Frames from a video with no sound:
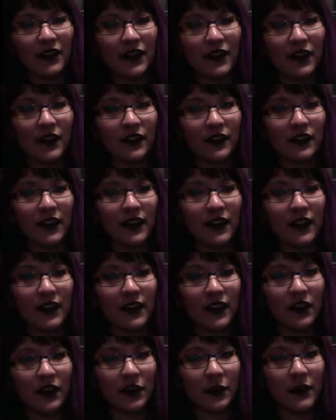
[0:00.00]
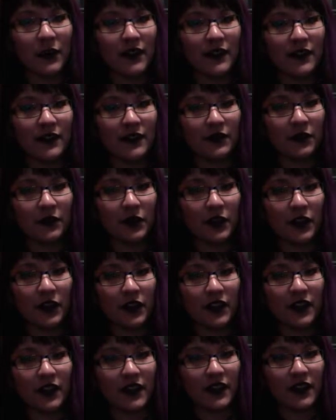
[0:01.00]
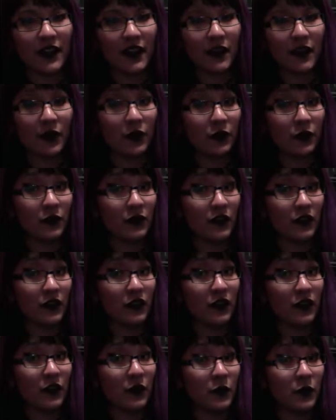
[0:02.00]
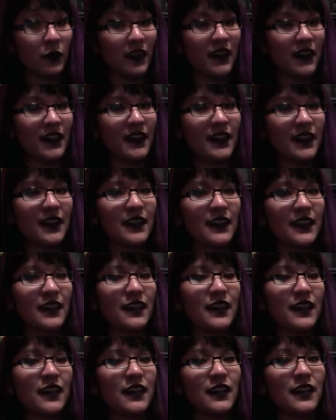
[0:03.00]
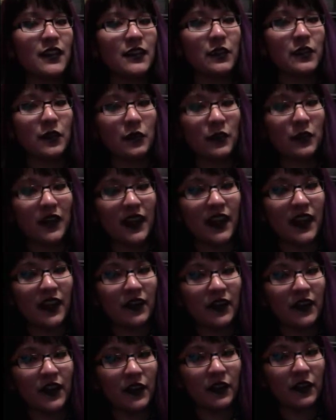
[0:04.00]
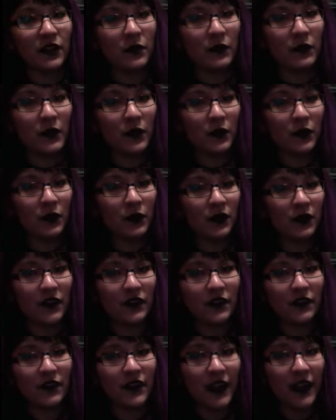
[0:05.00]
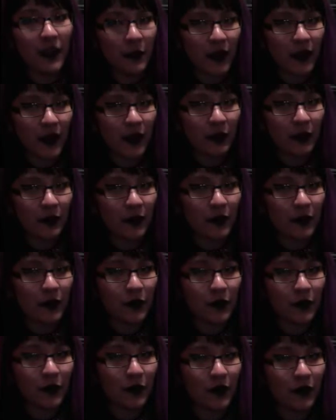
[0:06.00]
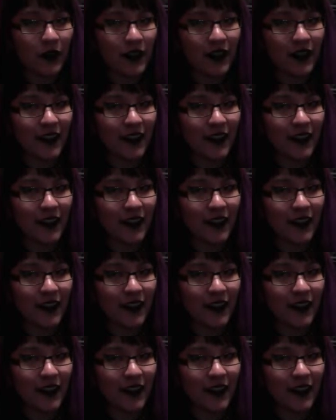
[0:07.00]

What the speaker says: of another piece of work that goes along with it. So we have here the moon, the female moon.